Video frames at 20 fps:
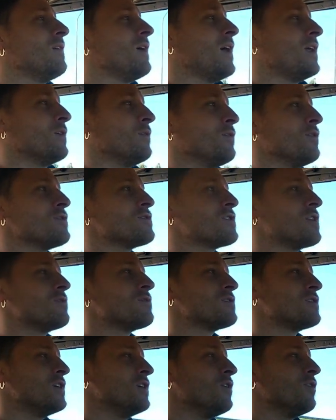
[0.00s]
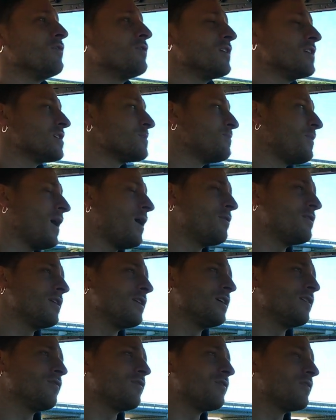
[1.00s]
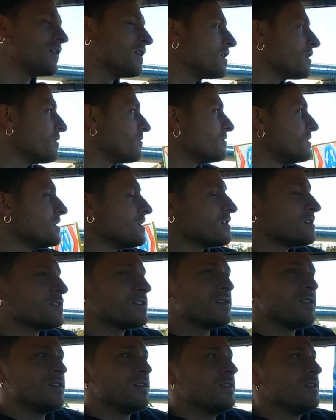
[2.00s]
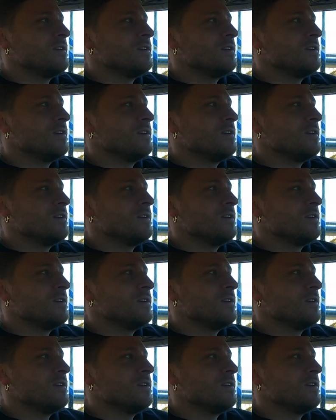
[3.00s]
And also still this power delivery of this